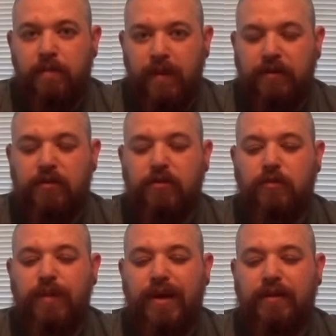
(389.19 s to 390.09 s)
Make sure
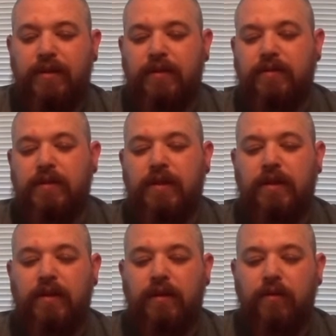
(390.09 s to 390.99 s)
that you pack things
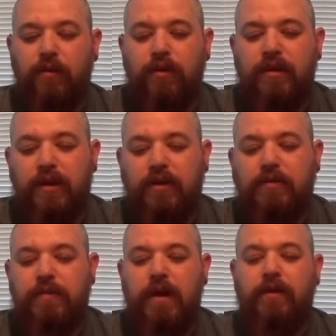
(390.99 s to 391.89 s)
in an
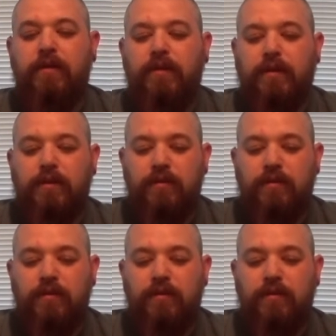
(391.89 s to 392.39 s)
organized manner that